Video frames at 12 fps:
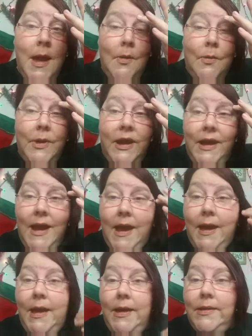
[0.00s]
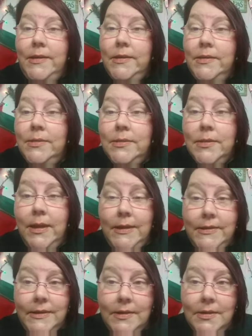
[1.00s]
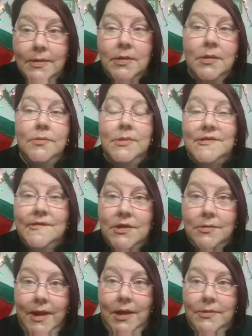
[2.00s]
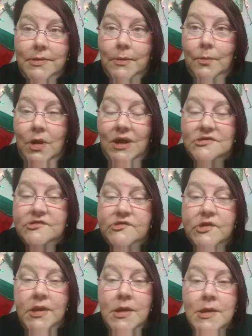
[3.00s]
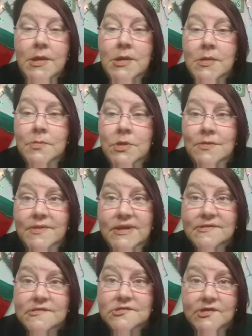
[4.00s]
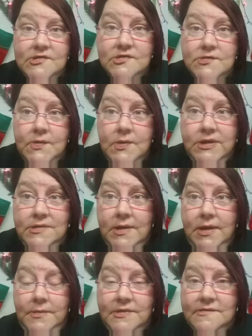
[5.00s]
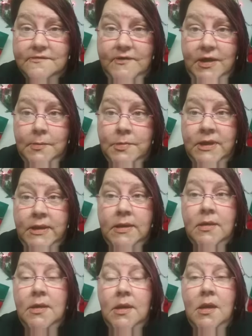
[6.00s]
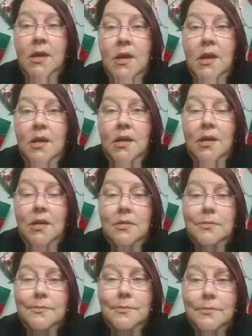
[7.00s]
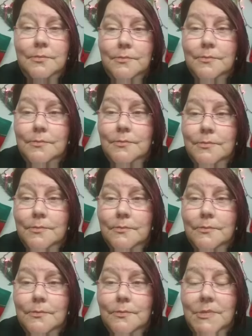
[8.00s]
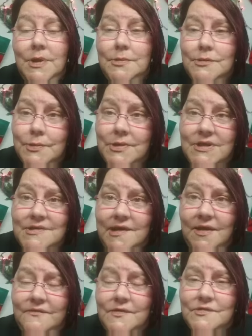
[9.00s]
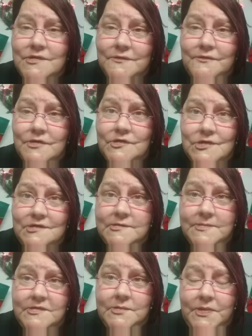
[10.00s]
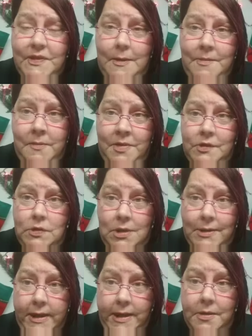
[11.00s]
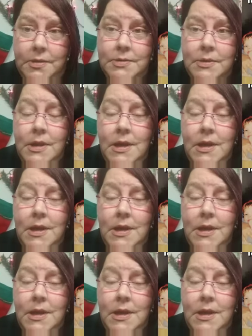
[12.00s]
We had a dinner. We sat around and watched movies and just enjoyed time as a family. It was really tough. It was our first Christmas without my mother-in-law, Gail.